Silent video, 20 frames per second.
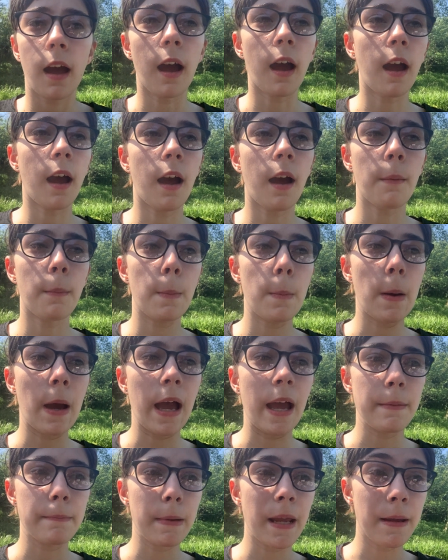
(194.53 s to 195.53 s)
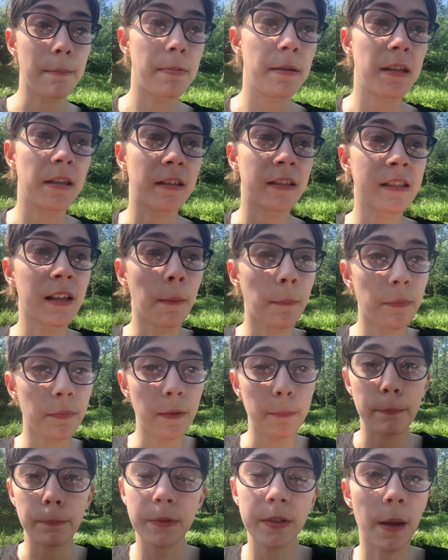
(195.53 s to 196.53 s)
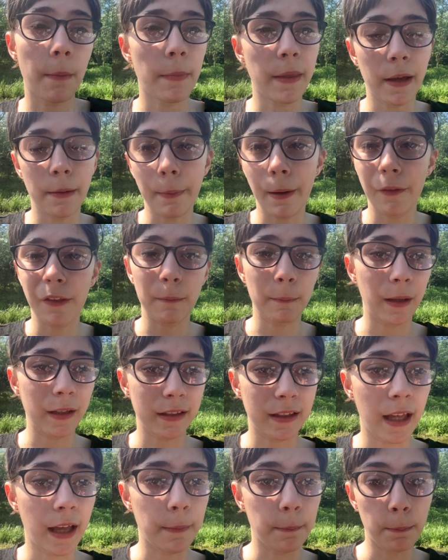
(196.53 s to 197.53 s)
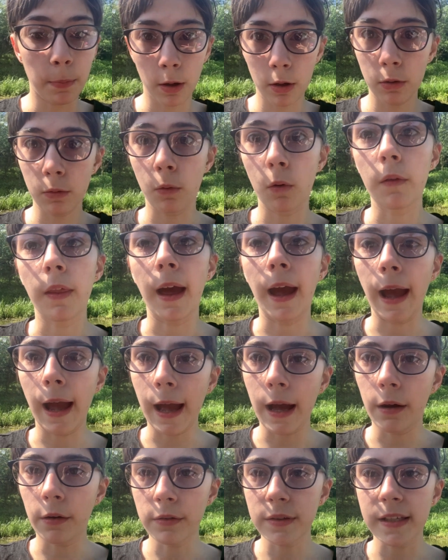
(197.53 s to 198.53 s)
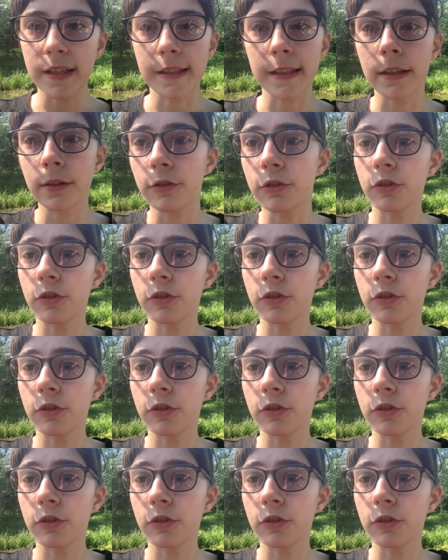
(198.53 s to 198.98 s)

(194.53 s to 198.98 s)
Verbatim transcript: and maybe something about them, like their boat or their house is a little